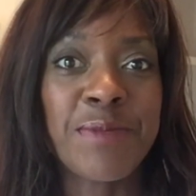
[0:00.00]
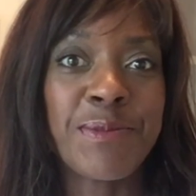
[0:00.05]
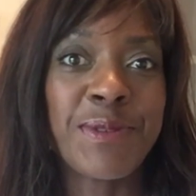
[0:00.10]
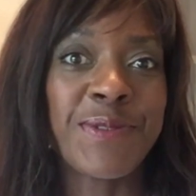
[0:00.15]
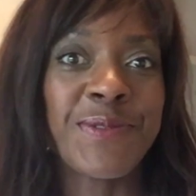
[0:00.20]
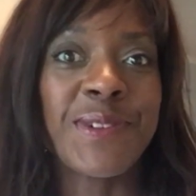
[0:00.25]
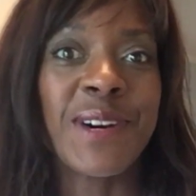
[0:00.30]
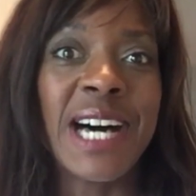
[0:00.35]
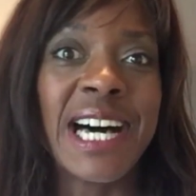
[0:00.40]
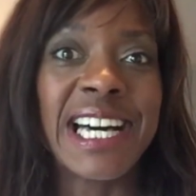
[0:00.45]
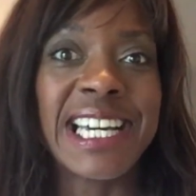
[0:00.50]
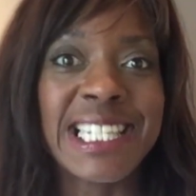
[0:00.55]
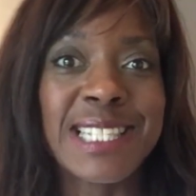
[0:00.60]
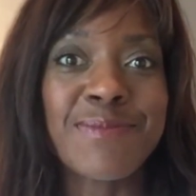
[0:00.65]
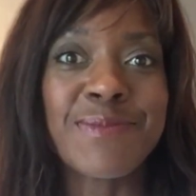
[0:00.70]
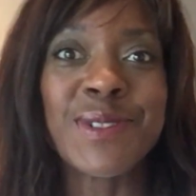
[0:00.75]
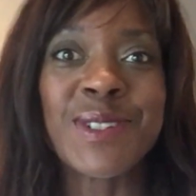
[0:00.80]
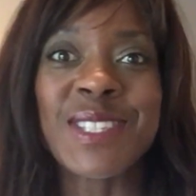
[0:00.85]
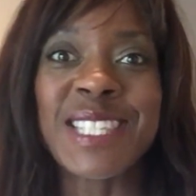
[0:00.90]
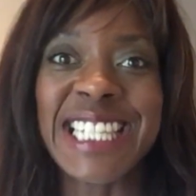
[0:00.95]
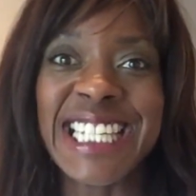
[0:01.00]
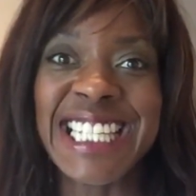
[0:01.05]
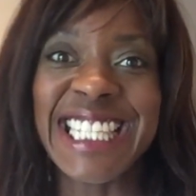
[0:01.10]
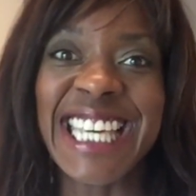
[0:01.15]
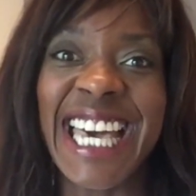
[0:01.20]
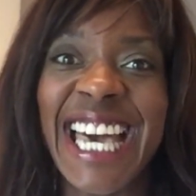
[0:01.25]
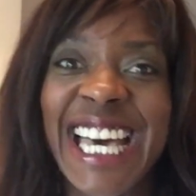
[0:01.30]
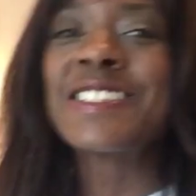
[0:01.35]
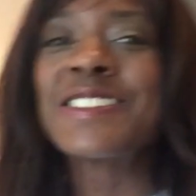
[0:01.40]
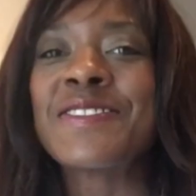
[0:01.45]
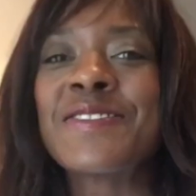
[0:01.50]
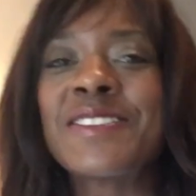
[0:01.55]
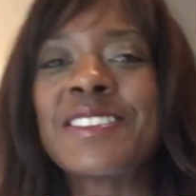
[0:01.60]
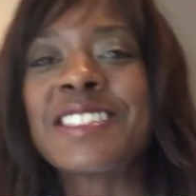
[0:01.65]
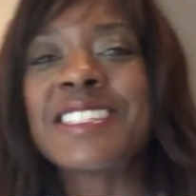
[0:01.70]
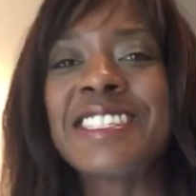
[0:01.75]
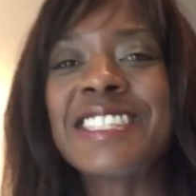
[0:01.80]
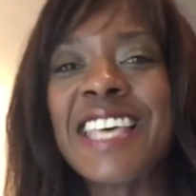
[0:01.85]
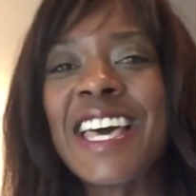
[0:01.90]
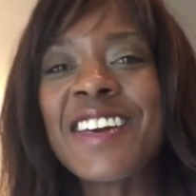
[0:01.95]
can provide more detail.
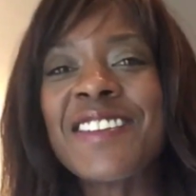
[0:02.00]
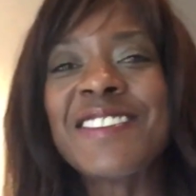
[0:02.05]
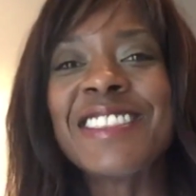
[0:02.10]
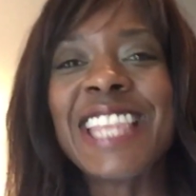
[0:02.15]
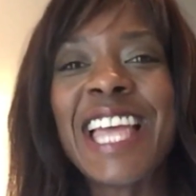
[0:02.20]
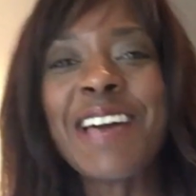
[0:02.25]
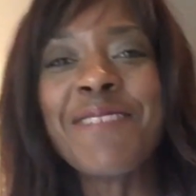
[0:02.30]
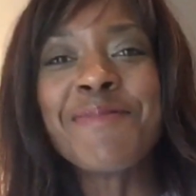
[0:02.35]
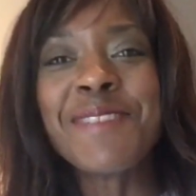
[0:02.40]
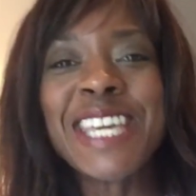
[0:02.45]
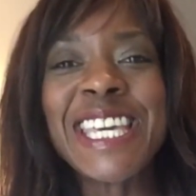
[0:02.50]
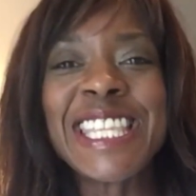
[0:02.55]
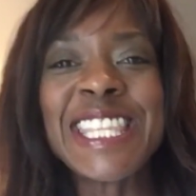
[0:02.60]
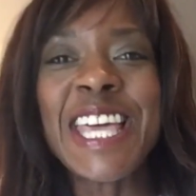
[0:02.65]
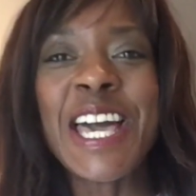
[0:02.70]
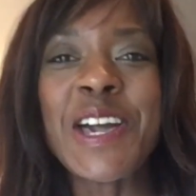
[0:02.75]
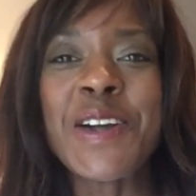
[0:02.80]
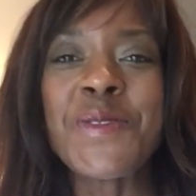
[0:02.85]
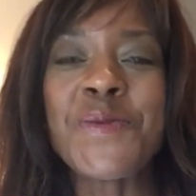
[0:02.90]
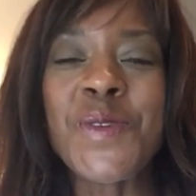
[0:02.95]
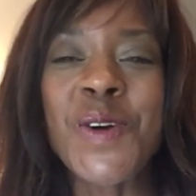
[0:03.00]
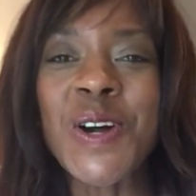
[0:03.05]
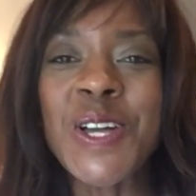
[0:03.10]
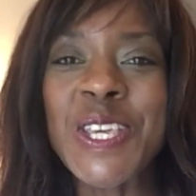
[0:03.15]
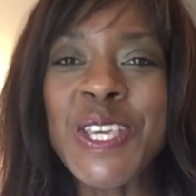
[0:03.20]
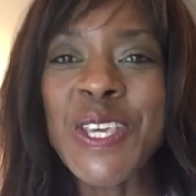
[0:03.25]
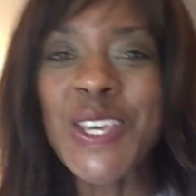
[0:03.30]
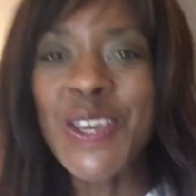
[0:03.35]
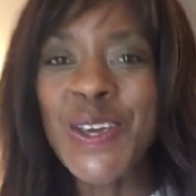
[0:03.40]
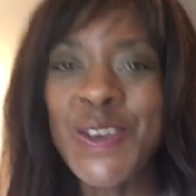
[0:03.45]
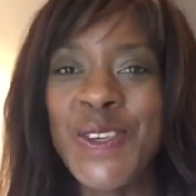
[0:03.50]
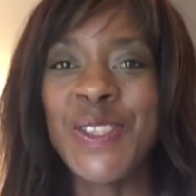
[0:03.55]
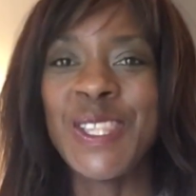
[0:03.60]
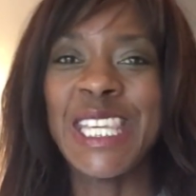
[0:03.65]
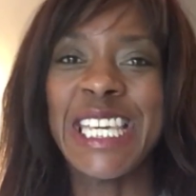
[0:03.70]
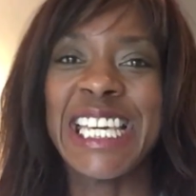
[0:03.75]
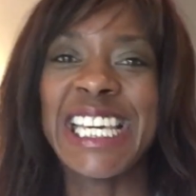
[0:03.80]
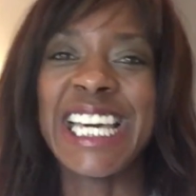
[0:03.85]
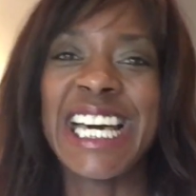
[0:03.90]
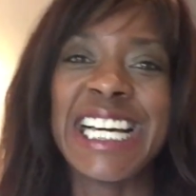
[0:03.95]
So let me know what you
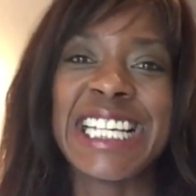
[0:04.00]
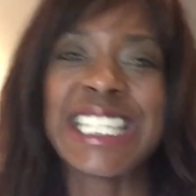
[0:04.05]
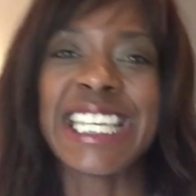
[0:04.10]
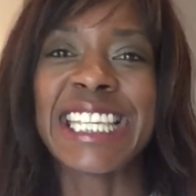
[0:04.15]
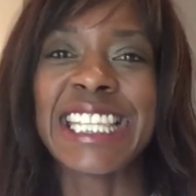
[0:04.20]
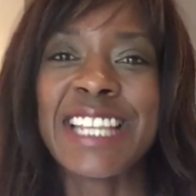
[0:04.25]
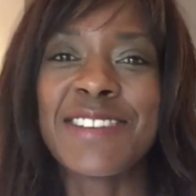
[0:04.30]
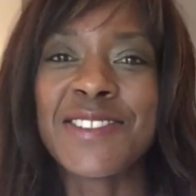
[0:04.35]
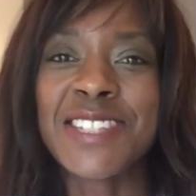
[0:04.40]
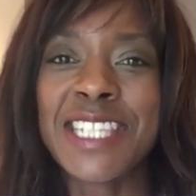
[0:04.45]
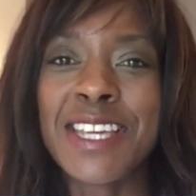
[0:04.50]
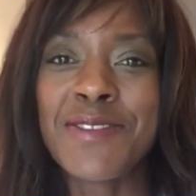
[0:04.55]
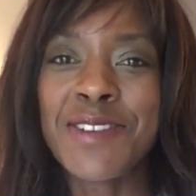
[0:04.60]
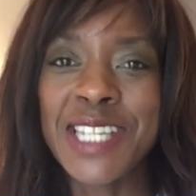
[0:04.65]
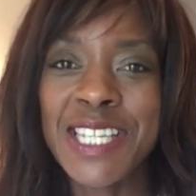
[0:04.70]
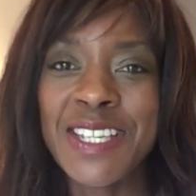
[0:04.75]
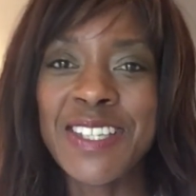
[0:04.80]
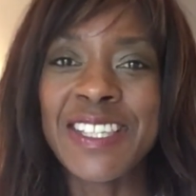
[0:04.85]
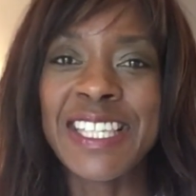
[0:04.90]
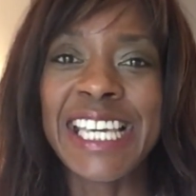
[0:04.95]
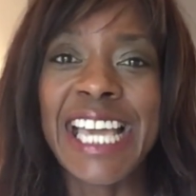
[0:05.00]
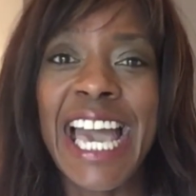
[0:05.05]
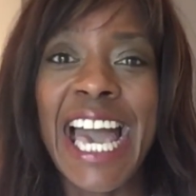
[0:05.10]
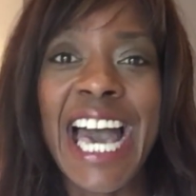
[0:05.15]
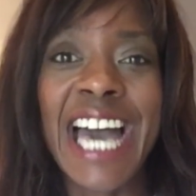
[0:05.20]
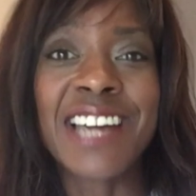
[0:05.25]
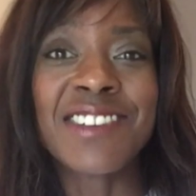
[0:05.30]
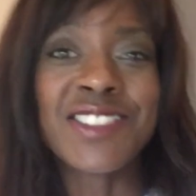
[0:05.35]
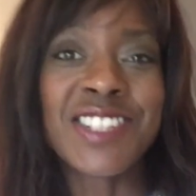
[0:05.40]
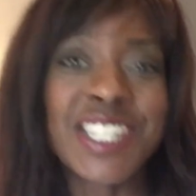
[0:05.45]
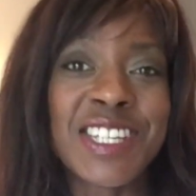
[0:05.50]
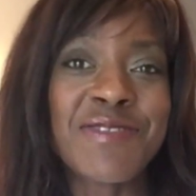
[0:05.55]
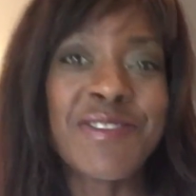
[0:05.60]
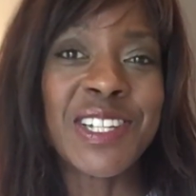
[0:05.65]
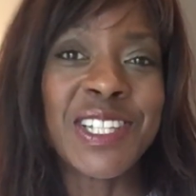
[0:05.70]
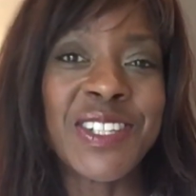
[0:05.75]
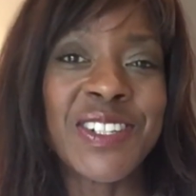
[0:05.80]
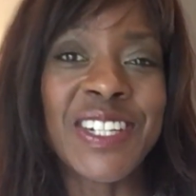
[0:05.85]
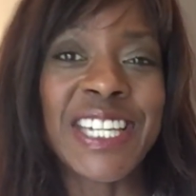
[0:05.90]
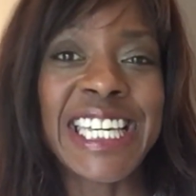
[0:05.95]
think, guys. I'd love to know what you think. How do you
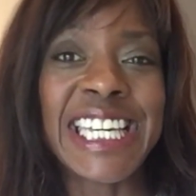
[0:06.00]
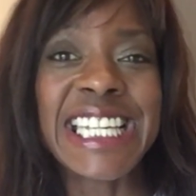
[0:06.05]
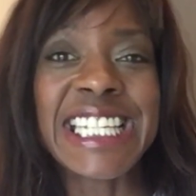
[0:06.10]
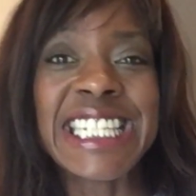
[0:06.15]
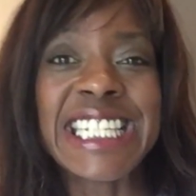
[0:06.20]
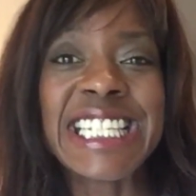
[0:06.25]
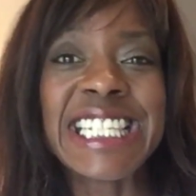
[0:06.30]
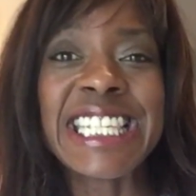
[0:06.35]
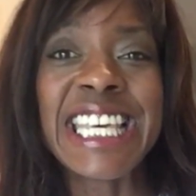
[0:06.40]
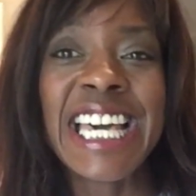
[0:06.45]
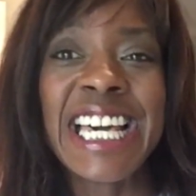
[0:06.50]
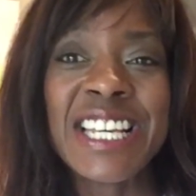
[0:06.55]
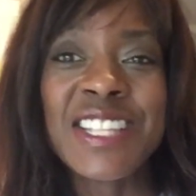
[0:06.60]
run your kitchens?